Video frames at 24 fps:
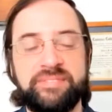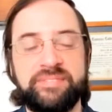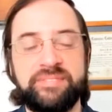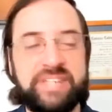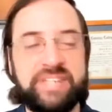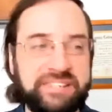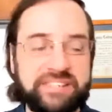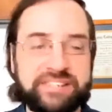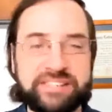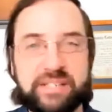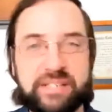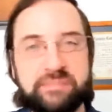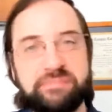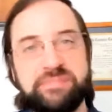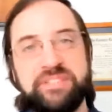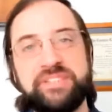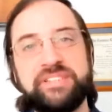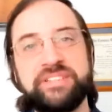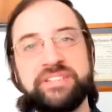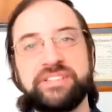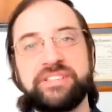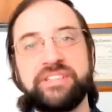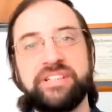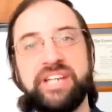Not the
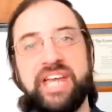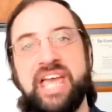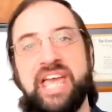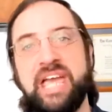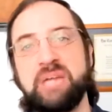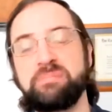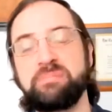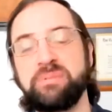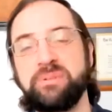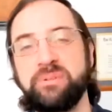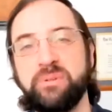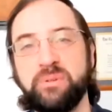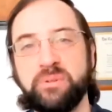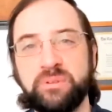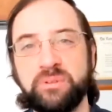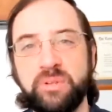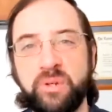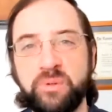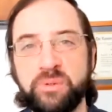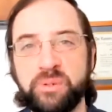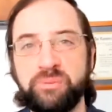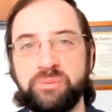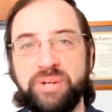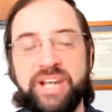something that's going to happen
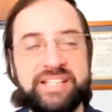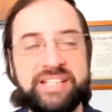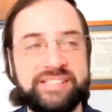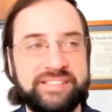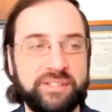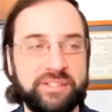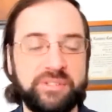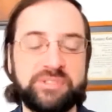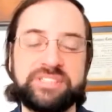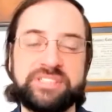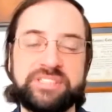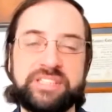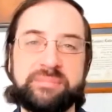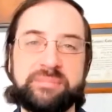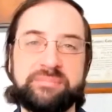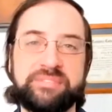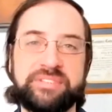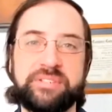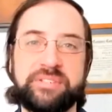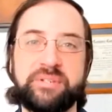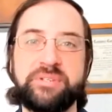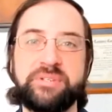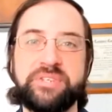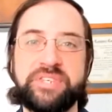or lower rates. Those
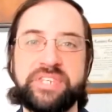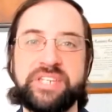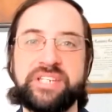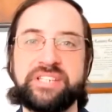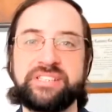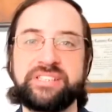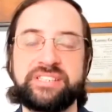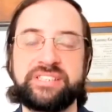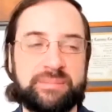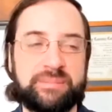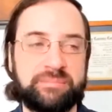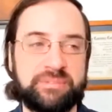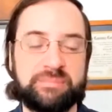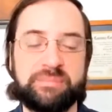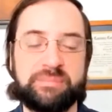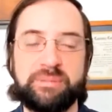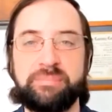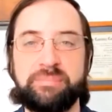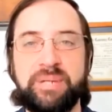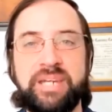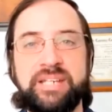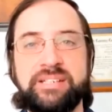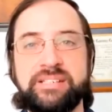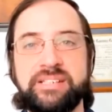things seem
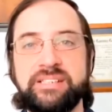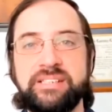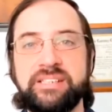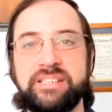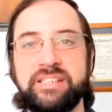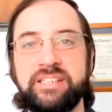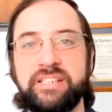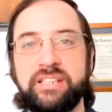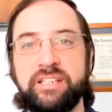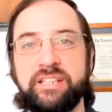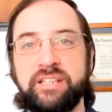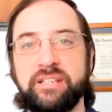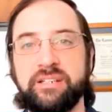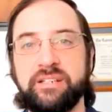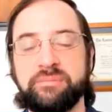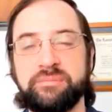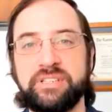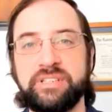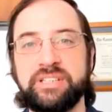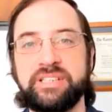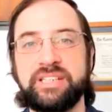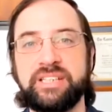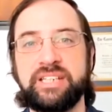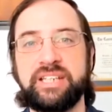to be baked into
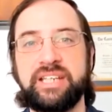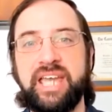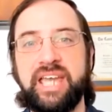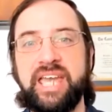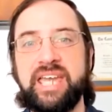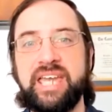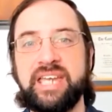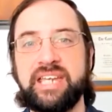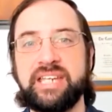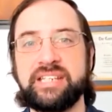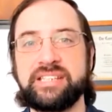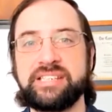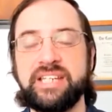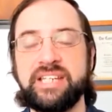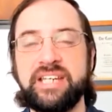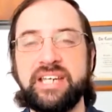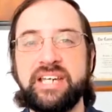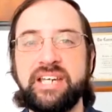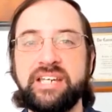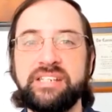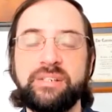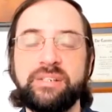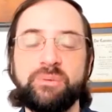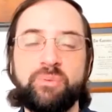the cake.
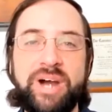It's